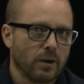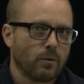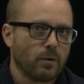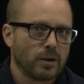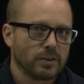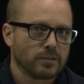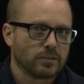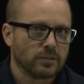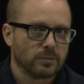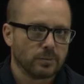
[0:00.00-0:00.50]

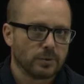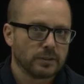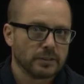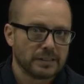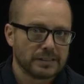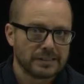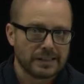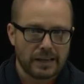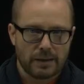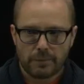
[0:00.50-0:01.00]
question with
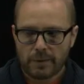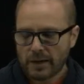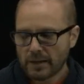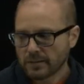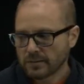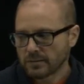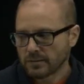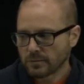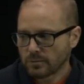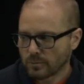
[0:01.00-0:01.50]
the same
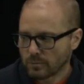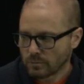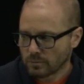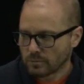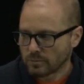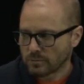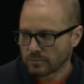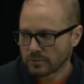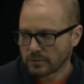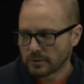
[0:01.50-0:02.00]
answer.
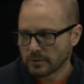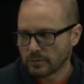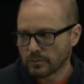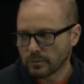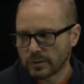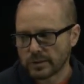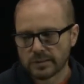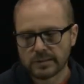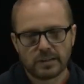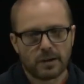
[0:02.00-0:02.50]

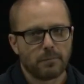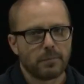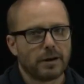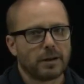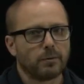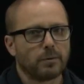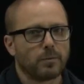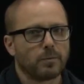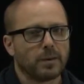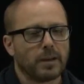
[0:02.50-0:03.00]
When
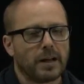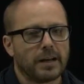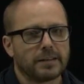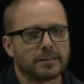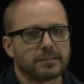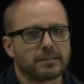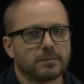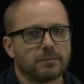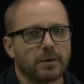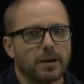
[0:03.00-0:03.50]
somebody
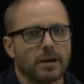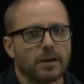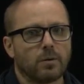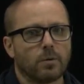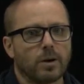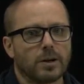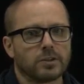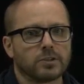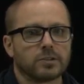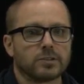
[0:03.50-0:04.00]
replies to my
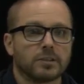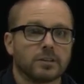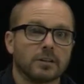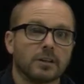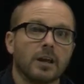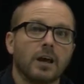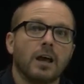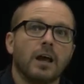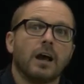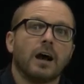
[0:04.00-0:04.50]
question,
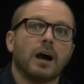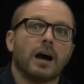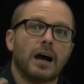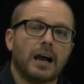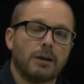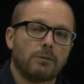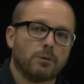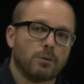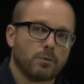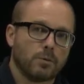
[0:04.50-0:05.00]

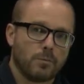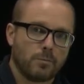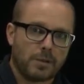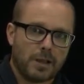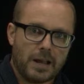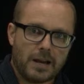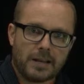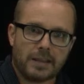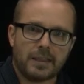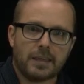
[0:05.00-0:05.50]
I will
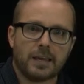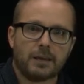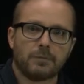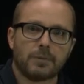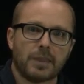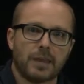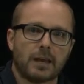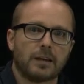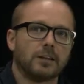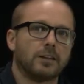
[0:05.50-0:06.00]
reply to them,
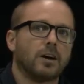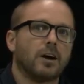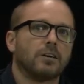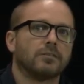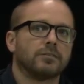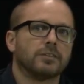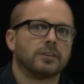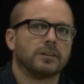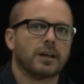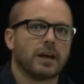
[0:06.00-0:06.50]
and that'll
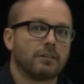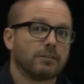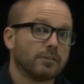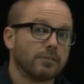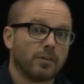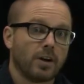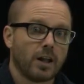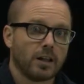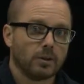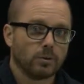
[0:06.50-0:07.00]
often have a
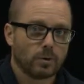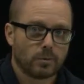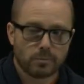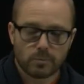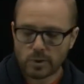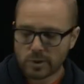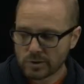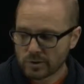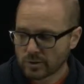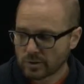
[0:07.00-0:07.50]
follow-up
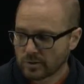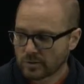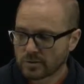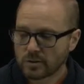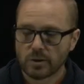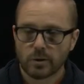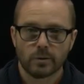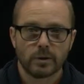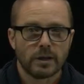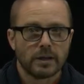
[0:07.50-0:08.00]
question.
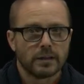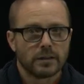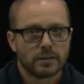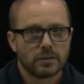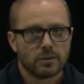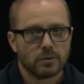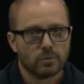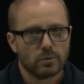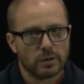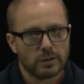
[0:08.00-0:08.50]
So
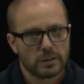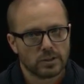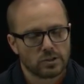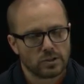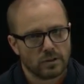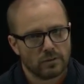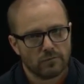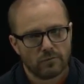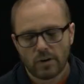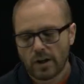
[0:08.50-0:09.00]
you really
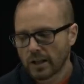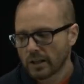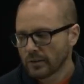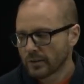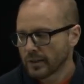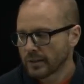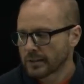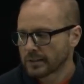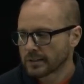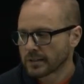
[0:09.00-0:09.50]
should follow
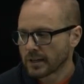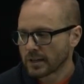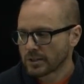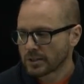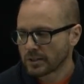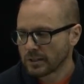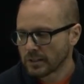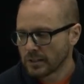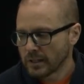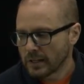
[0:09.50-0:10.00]
the
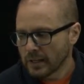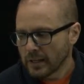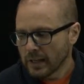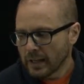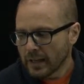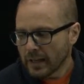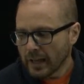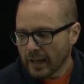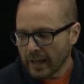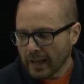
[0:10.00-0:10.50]
discussion.
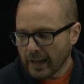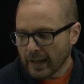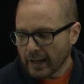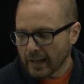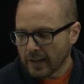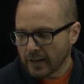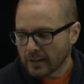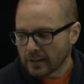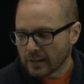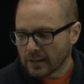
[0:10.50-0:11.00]

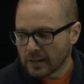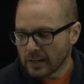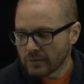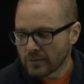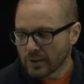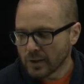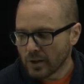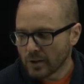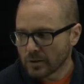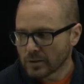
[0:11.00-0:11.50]
And
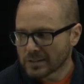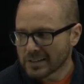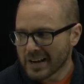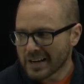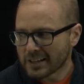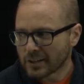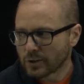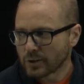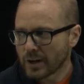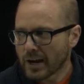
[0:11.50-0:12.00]
even though there's
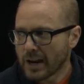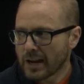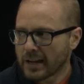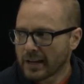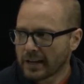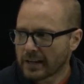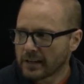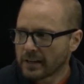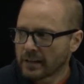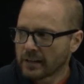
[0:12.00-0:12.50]
not a
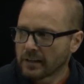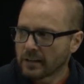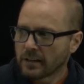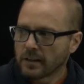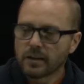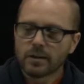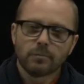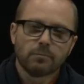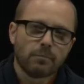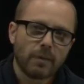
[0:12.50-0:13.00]
grade,
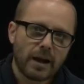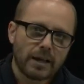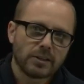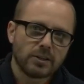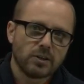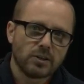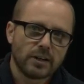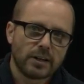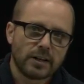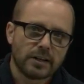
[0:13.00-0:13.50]
my
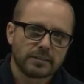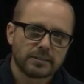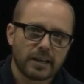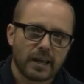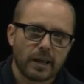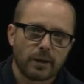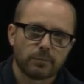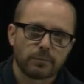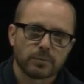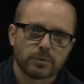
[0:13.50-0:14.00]
unit
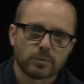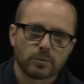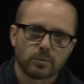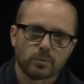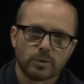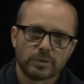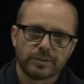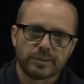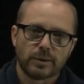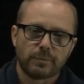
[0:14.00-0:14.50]
exams
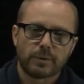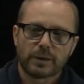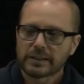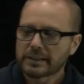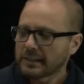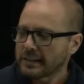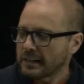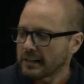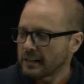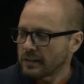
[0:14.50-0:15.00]
will
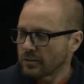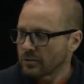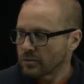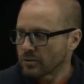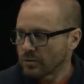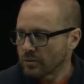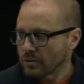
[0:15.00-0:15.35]
typically